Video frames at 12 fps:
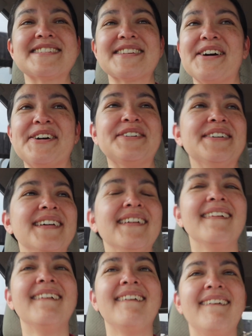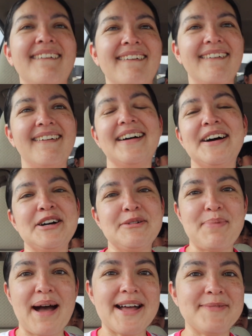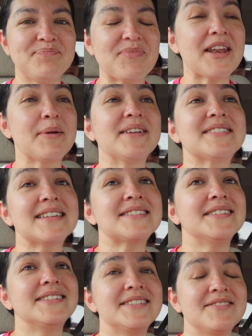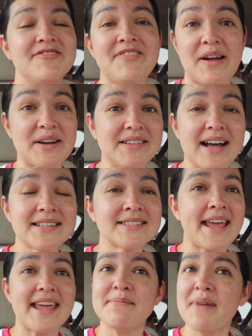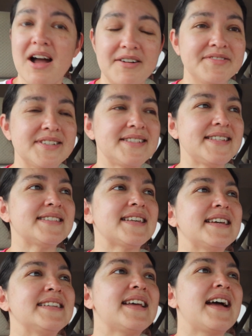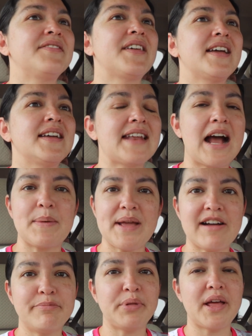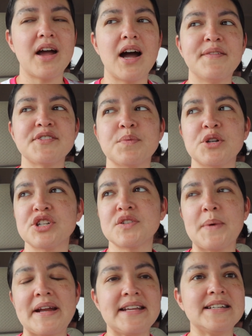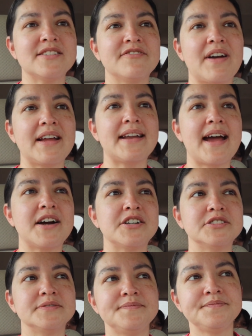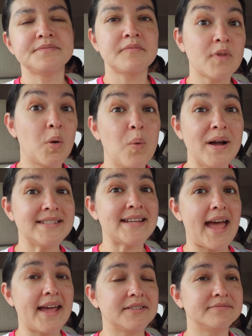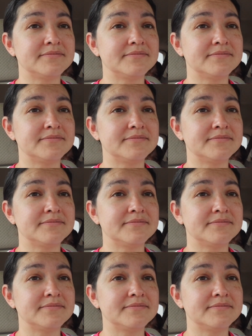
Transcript: So. But anyways, that's the very last game of the season, and then now we have playoffs. We're just waiting to find out what day.